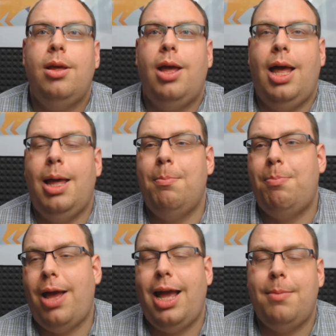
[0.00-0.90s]

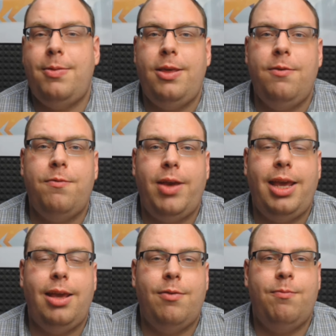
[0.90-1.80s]
Perhaps you
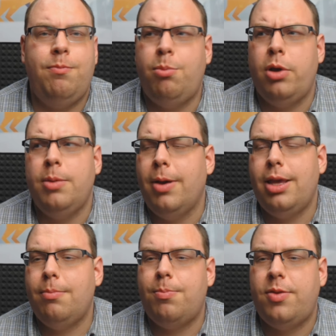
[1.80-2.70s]
think, well, you
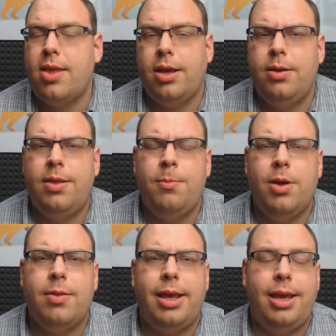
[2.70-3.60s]
might start using
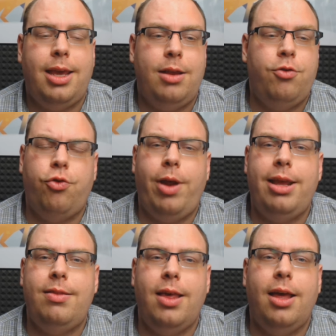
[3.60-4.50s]
words like
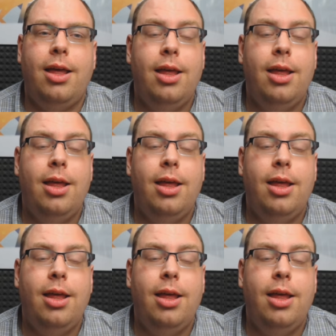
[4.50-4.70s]
traitor.